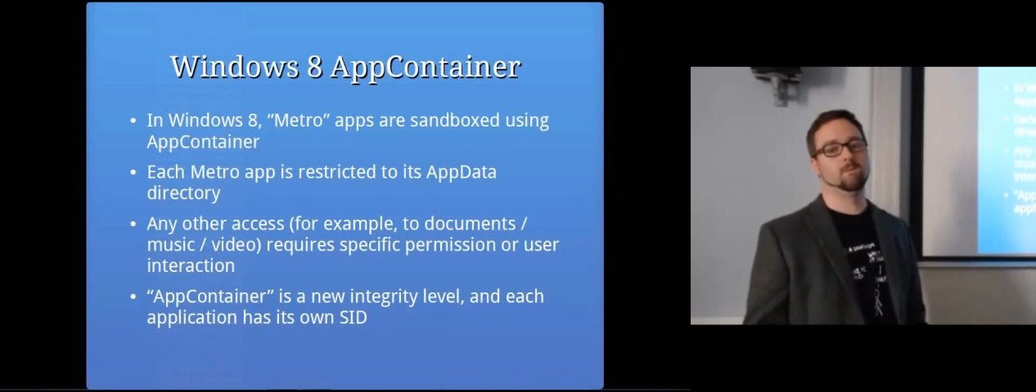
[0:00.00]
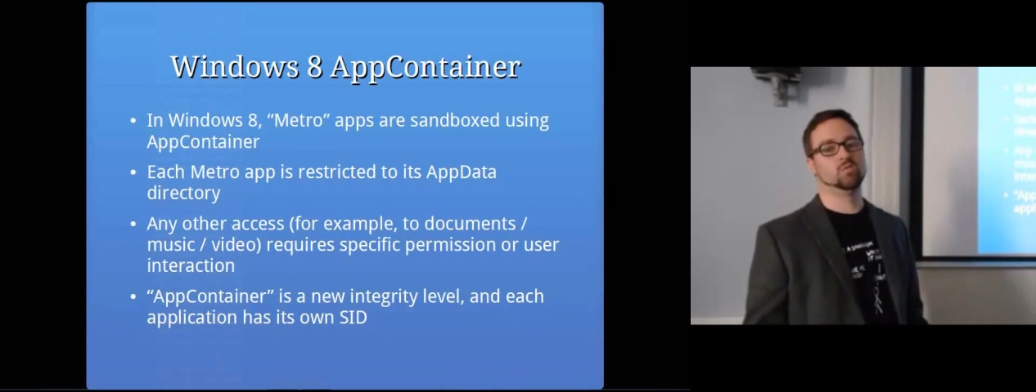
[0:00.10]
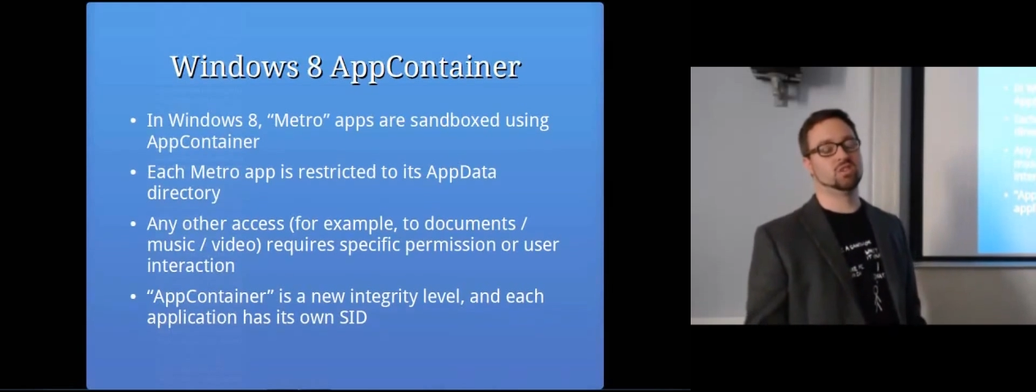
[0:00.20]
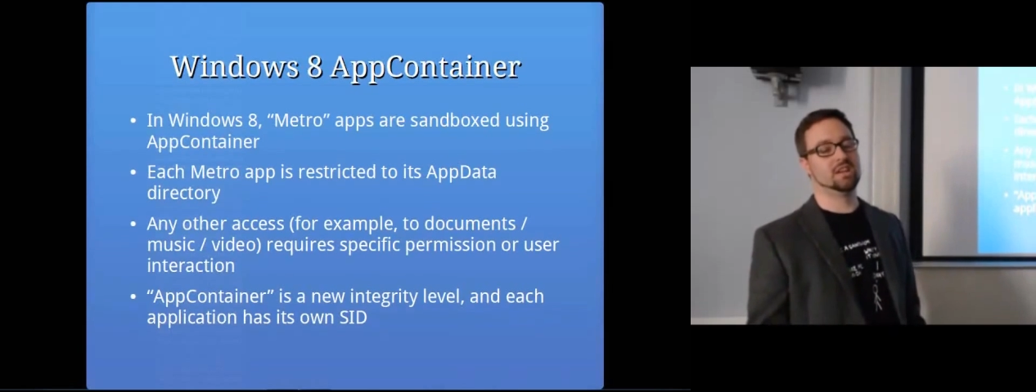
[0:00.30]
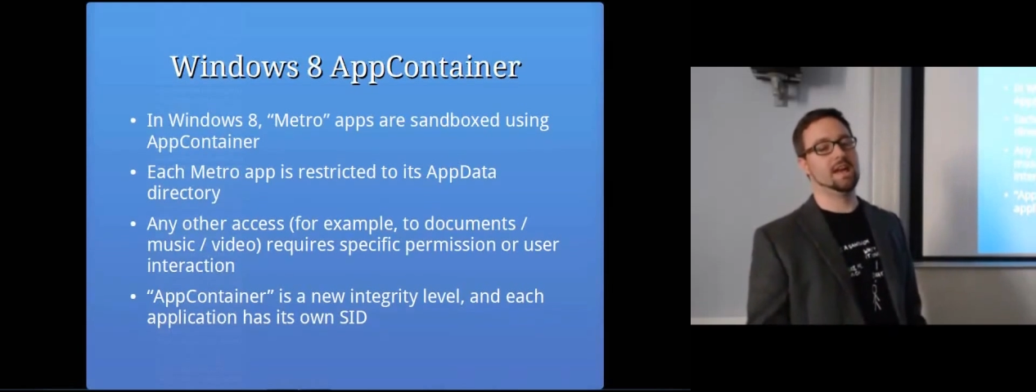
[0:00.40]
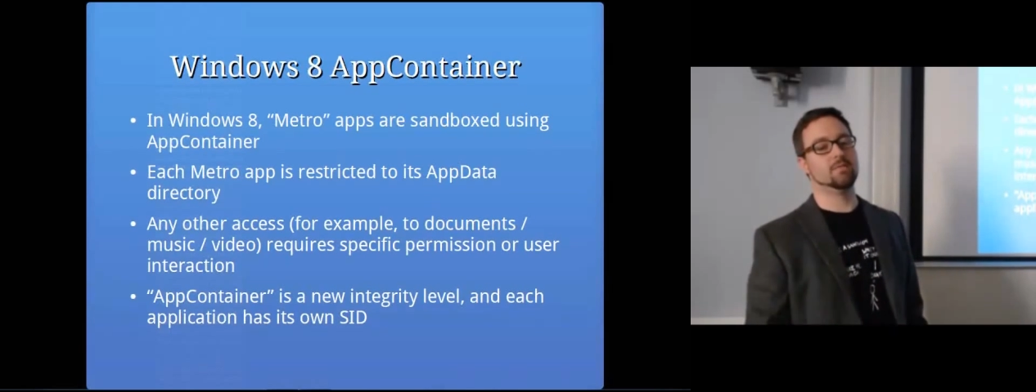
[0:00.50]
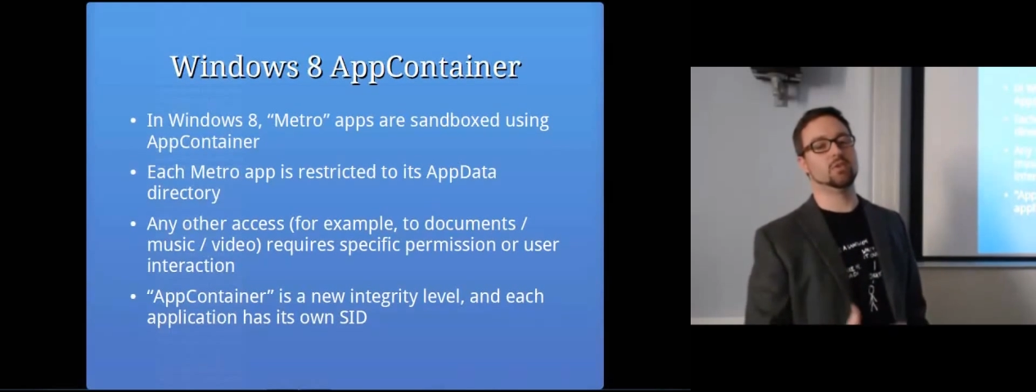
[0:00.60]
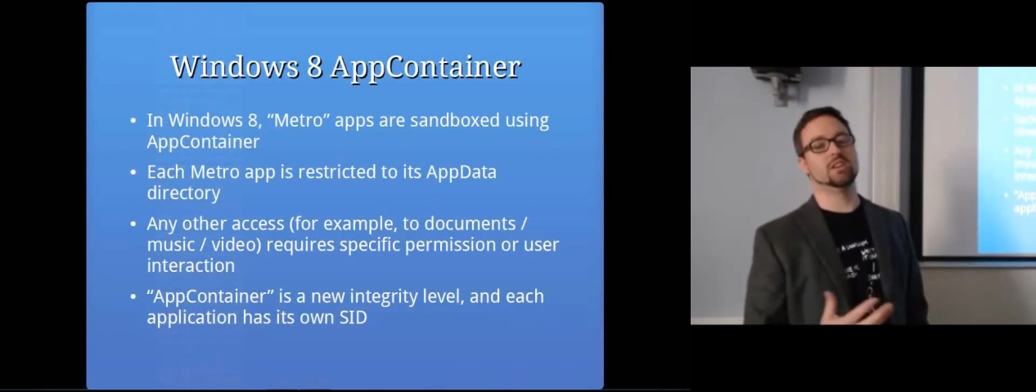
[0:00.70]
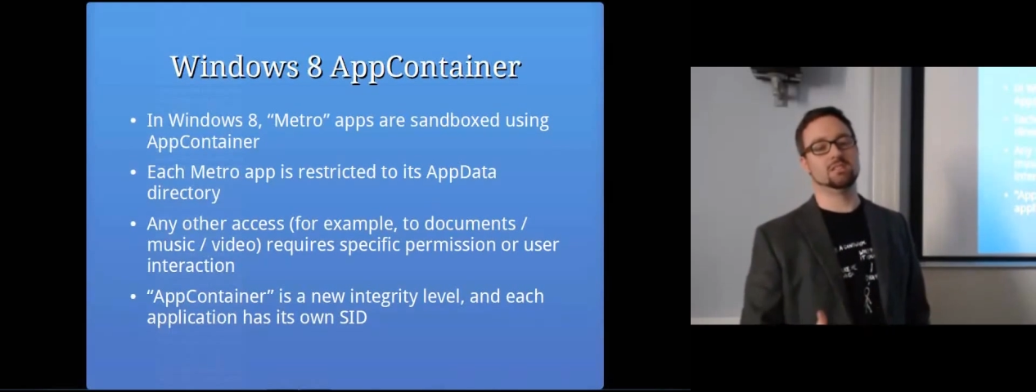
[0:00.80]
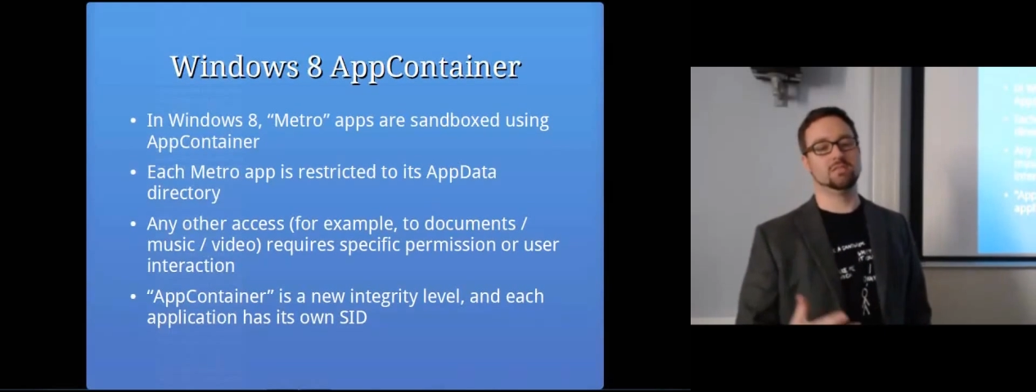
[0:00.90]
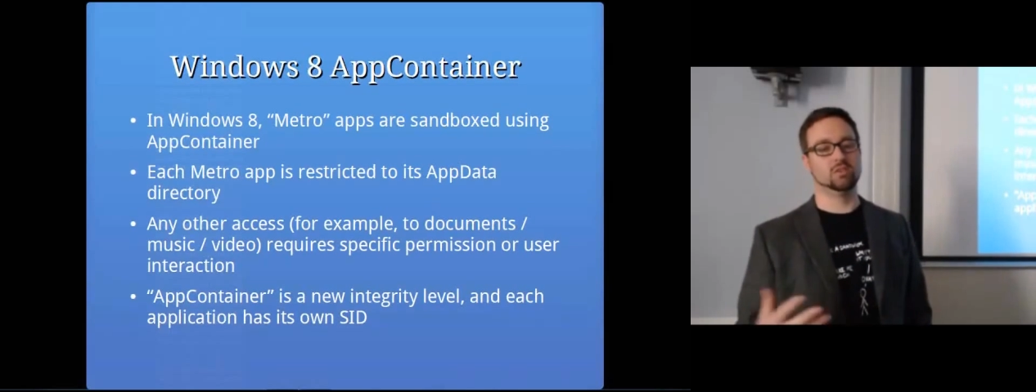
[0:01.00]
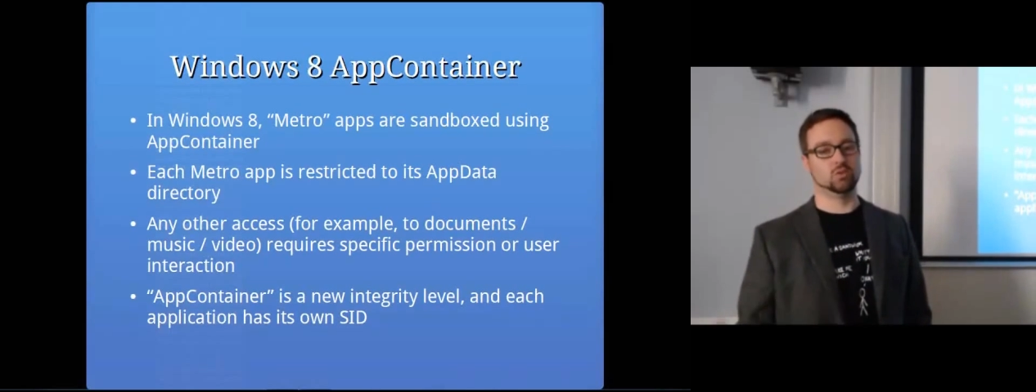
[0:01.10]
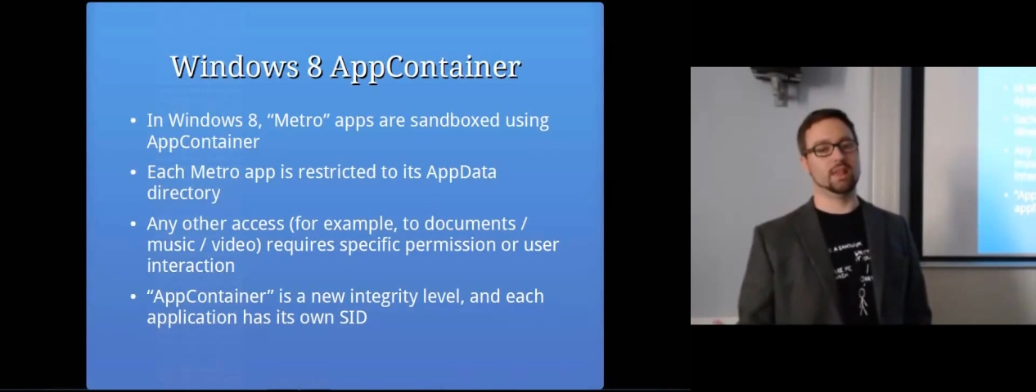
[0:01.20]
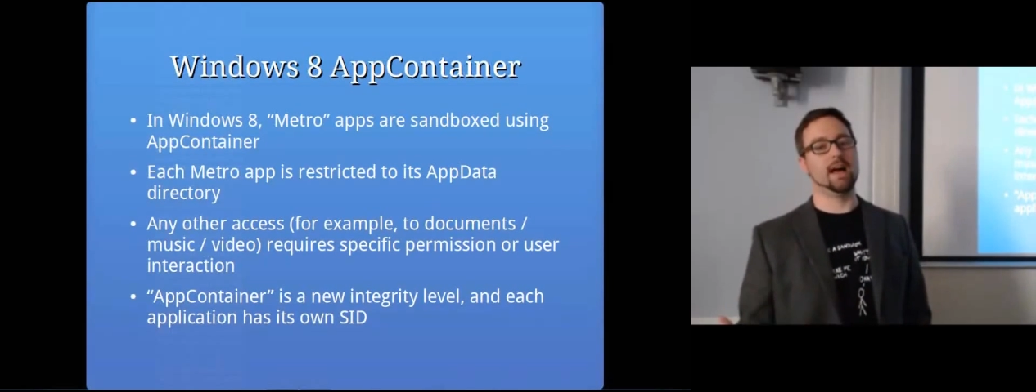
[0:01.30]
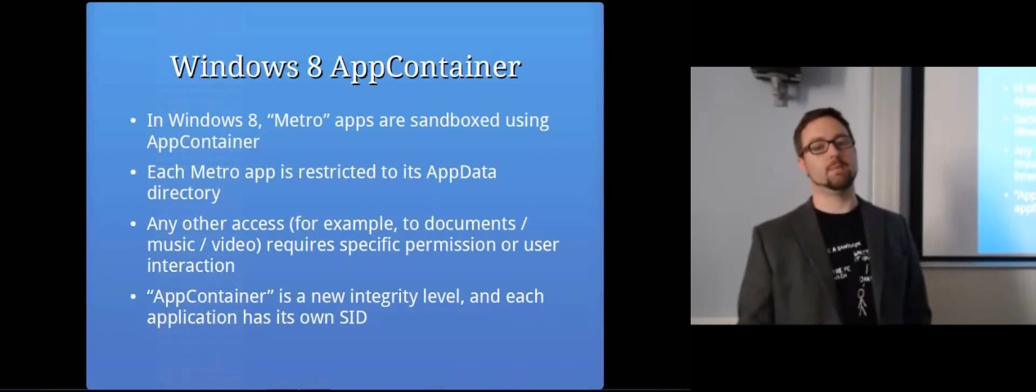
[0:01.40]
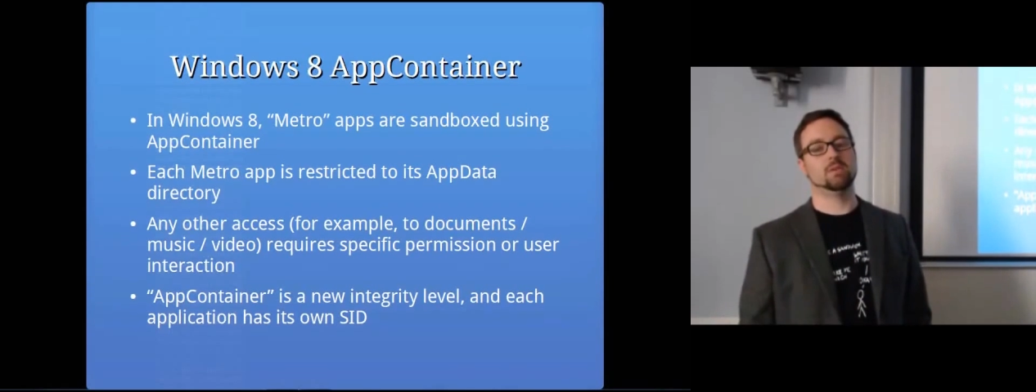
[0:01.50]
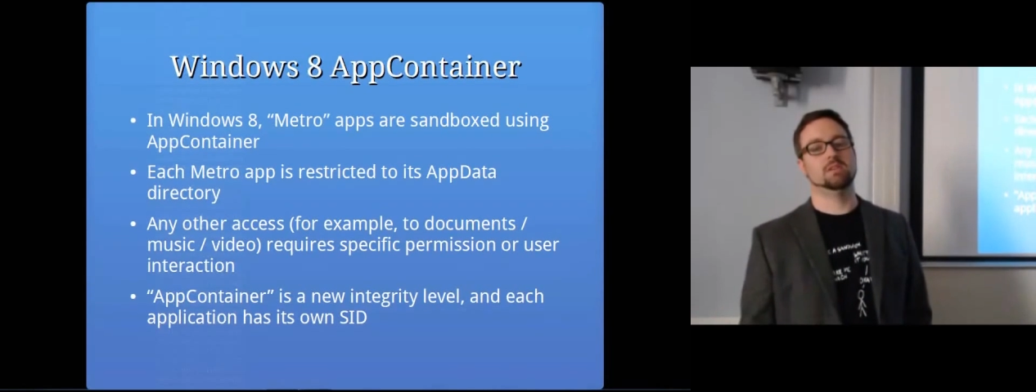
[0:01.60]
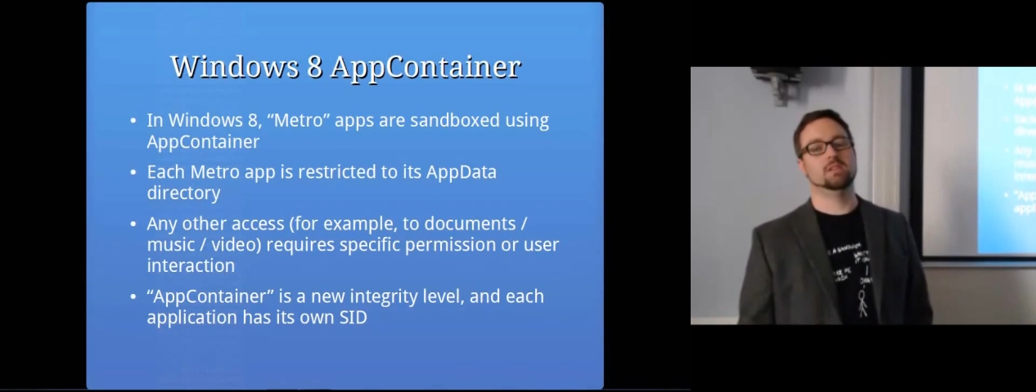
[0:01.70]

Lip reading: So every individual app